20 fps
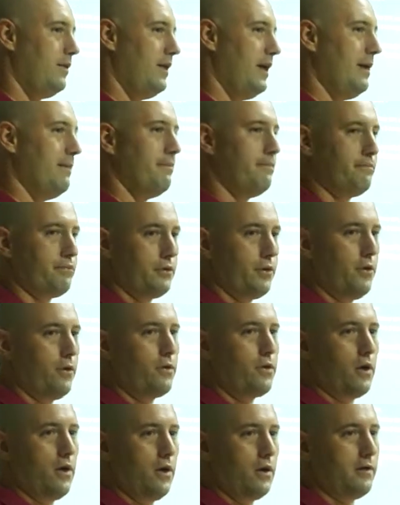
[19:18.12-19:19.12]
it
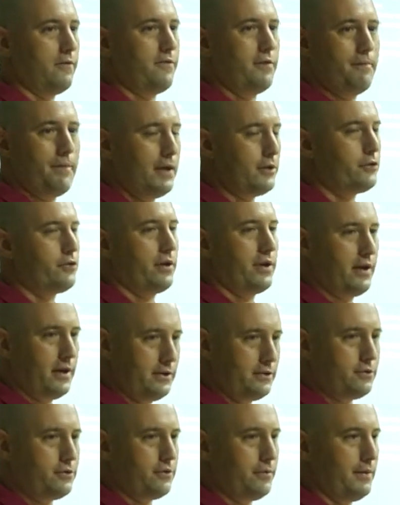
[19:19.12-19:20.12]
broke all of the measuring
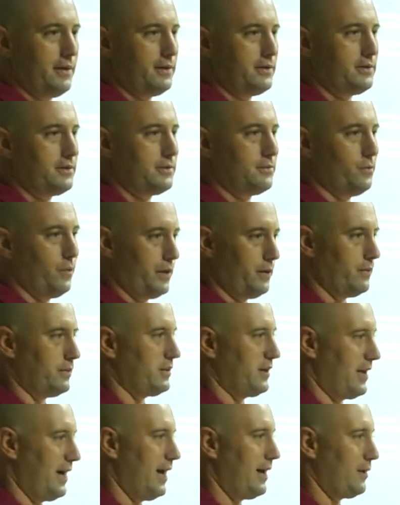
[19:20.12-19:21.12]
instruments when it
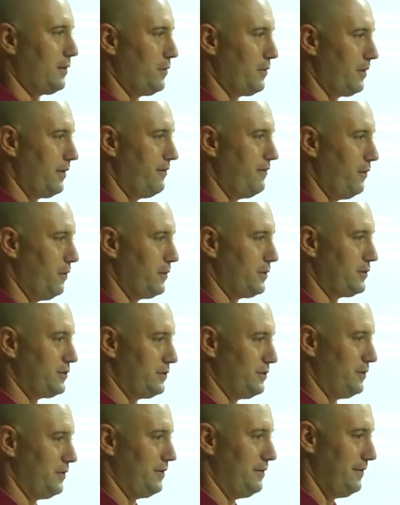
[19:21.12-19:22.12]
was a Category 4
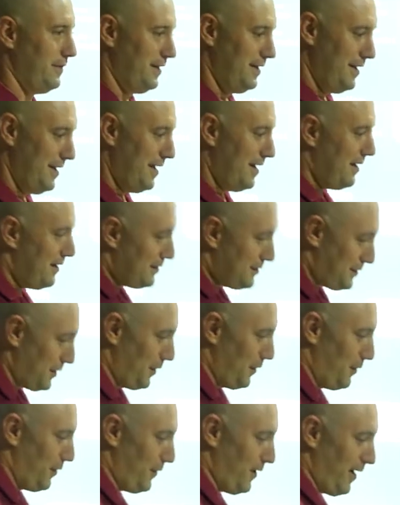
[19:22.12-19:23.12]
storm.
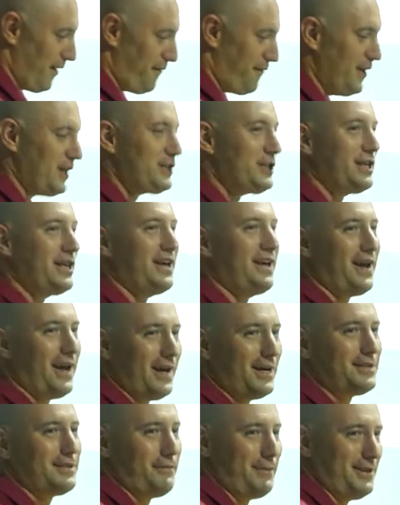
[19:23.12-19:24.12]
so officially it
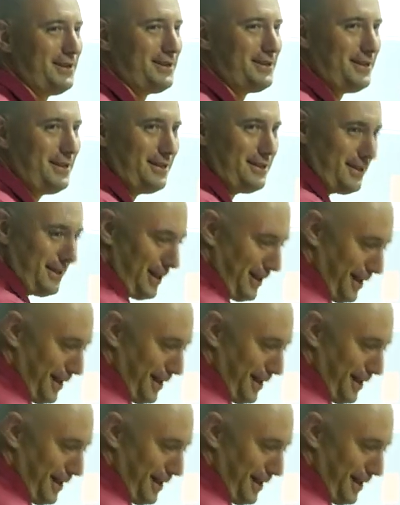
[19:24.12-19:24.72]
has to be listed as a